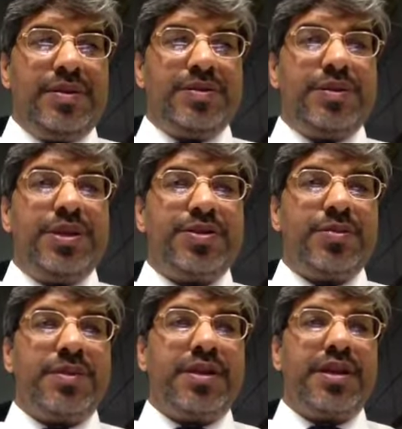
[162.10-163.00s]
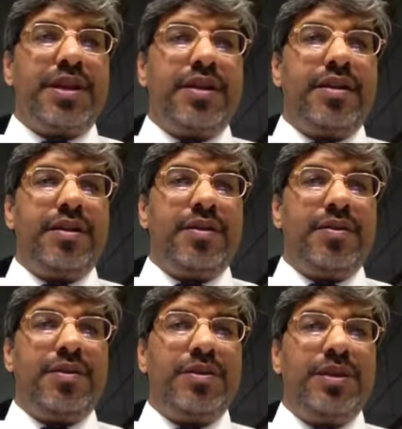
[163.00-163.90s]
So they should be trained
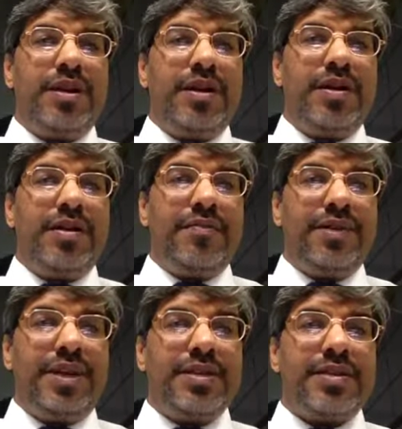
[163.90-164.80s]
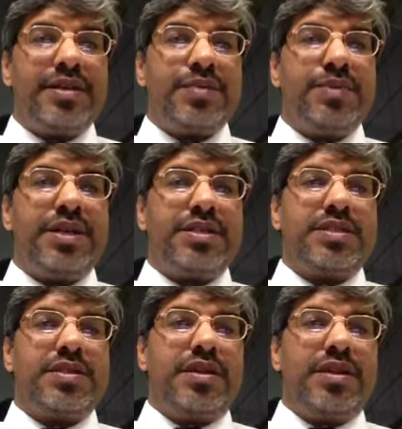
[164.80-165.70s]
on the various
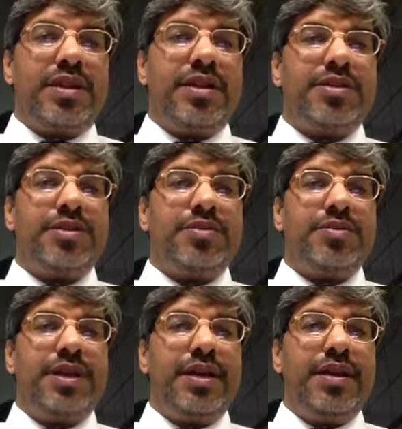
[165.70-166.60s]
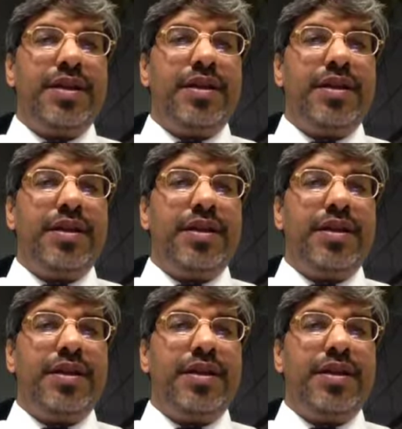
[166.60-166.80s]
aspects related to their